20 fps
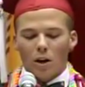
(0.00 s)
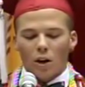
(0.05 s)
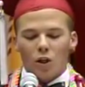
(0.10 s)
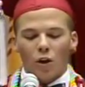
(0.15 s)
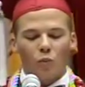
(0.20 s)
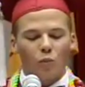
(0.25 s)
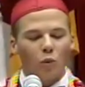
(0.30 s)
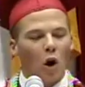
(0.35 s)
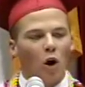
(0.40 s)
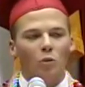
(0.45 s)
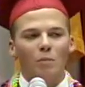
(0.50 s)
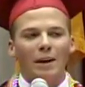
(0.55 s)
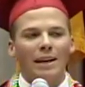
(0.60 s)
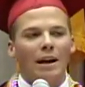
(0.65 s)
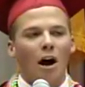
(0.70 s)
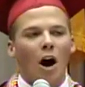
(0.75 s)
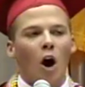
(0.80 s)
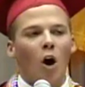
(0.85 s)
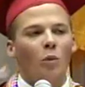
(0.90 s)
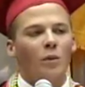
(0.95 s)
The road may
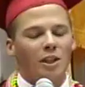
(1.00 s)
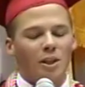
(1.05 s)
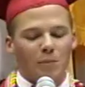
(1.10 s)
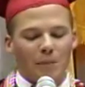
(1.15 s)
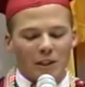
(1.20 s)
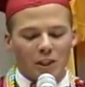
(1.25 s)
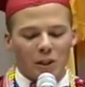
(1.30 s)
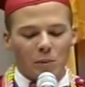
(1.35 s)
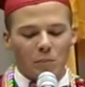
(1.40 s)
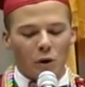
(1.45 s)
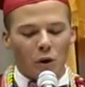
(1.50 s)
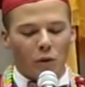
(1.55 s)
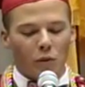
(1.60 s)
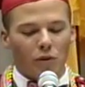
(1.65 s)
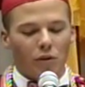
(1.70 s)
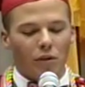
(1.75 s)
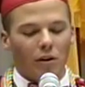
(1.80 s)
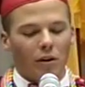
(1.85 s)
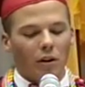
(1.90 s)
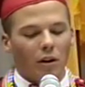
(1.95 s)
not always be smooth.
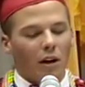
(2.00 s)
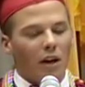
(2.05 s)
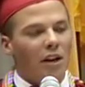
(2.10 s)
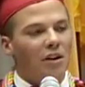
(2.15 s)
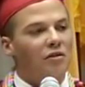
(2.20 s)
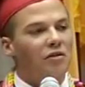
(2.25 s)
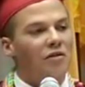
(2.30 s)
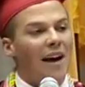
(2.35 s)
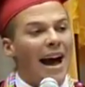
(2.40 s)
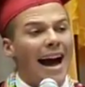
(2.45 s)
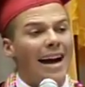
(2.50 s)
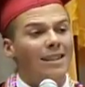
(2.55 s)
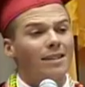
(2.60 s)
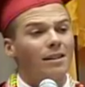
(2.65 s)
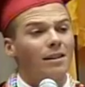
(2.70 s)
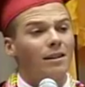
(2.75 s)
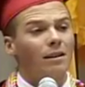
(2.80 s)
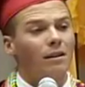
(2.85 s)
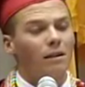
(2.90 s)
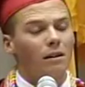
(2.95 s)
In fact,
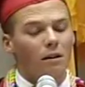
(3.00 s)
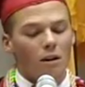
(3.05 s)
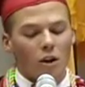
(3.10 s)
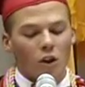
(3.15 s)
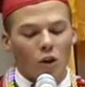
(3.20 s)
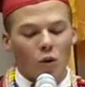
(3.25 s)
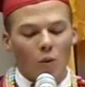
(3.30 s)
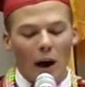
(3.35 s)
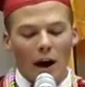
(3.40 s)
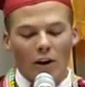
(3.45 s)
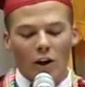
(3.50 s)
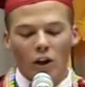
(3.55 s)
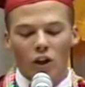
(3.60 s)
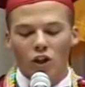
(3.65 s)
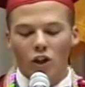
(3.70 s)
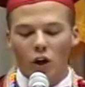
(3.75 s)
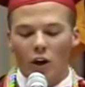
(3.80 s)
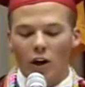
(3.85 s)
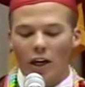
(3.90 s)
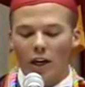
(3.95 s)
throughout our
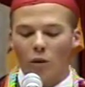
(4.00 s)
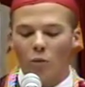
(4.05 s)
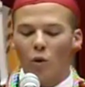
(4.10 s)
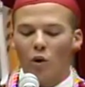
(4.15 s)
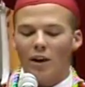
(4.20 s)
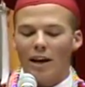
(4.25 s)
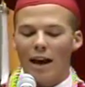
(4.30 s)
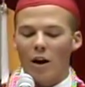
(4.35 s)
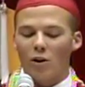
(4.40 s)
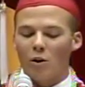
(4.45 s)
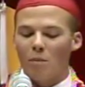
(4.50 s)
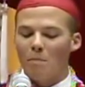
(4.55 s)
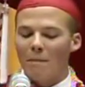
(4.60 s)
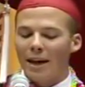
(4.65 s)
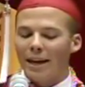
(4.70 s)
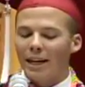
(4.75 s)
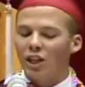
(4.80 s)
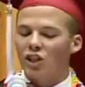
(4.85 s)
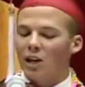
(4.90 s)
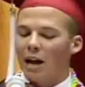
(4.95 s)
journey, we'll encounter
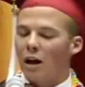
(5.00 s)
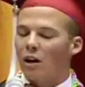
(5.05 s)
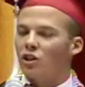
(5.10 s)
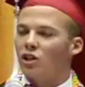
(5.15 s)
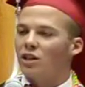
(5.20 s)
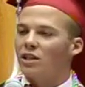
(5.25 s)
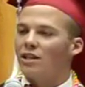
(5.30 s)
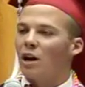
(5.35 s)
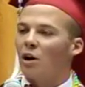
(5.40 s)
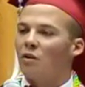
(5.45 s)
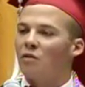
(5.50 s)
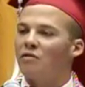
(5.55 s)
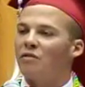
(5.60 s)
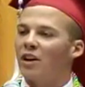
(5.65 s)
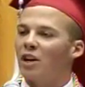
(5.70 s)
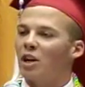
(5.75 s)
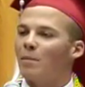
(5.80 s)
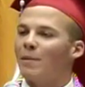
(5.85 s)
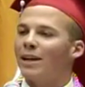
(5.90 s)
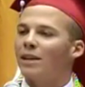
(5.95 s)
many challenges that will
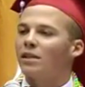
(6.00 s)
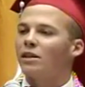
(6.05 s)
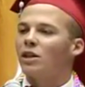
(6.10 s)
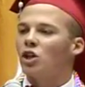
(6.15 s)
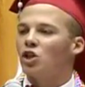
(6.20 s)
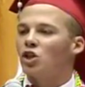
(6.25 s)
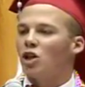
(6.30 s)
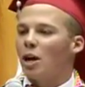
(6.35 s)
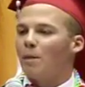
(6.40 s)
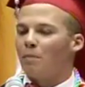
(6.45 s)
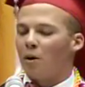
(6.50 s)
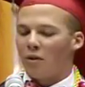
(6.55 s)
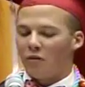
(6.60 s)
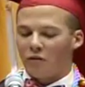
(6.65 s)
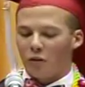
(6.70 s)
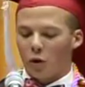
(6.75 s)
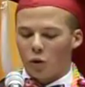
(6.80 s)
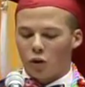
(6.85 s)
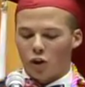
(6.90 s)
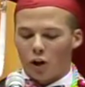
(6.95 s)
fundamentally shape our
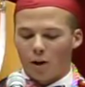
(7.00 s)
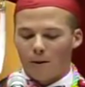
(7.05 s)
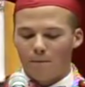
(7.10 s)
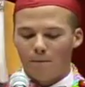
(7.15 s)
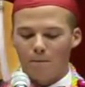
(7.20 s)
future.